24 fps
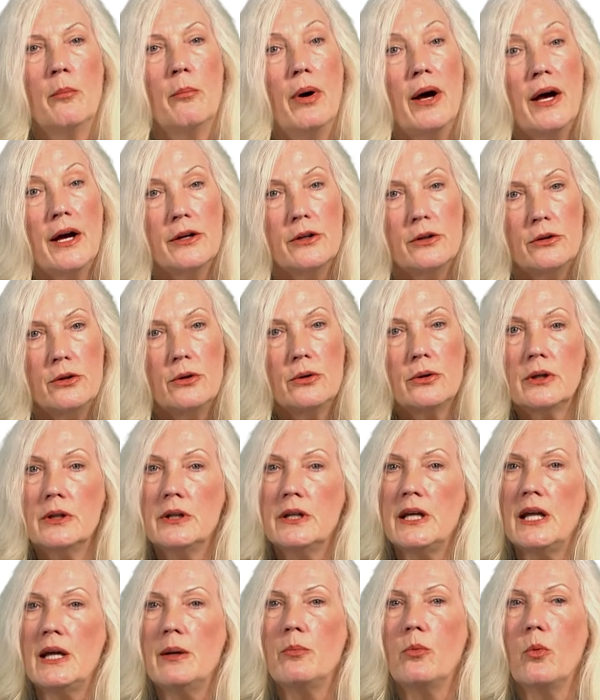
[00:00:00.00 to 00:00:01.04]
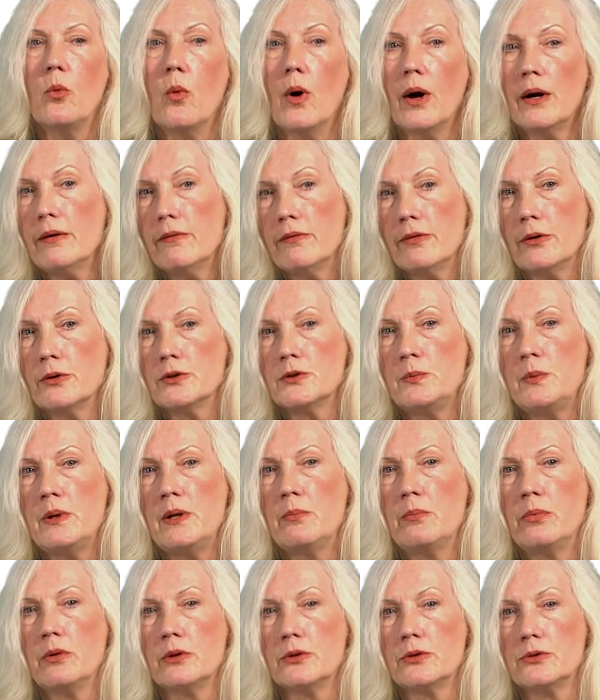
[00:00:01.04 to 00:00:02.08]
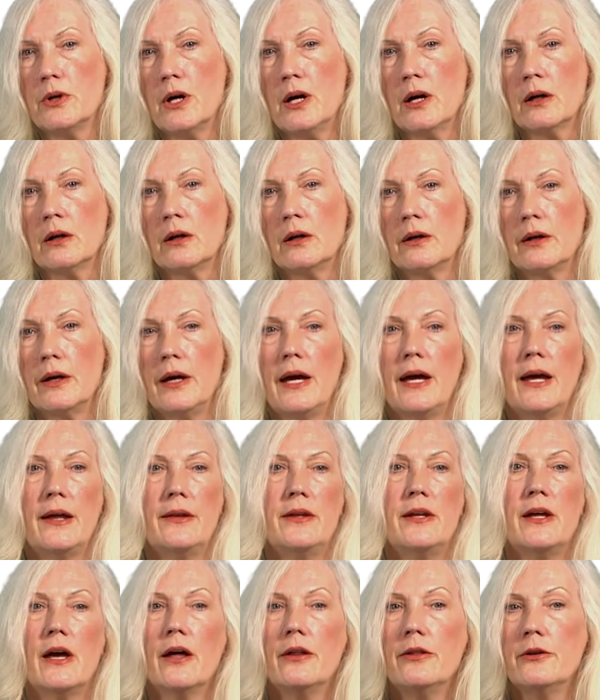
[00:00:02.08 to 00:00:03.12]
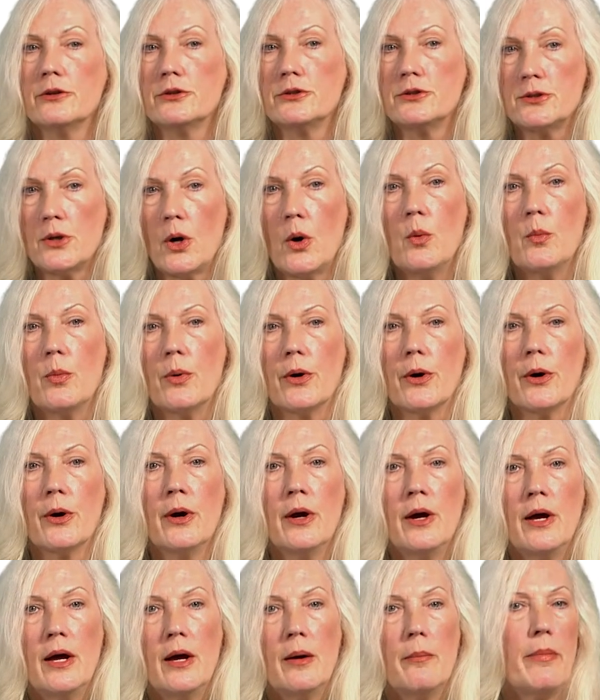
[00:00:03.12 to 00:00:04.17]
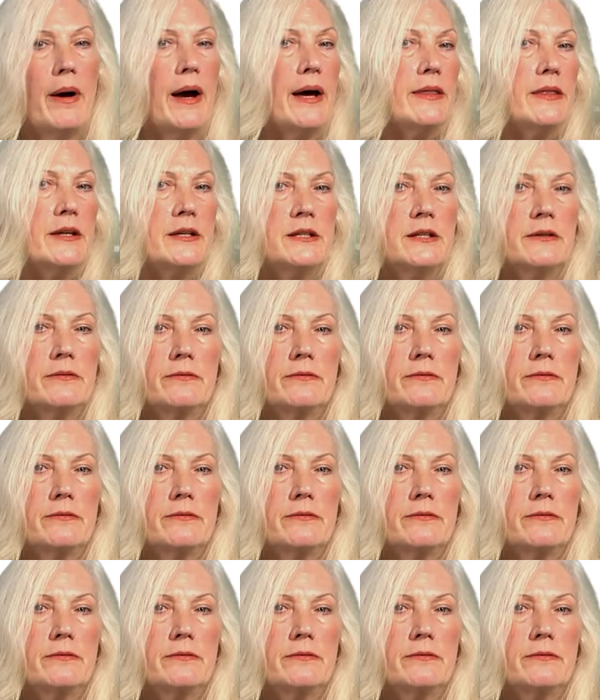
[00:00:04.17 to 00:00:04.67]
But you can keep one of those people drunk and the other sober by the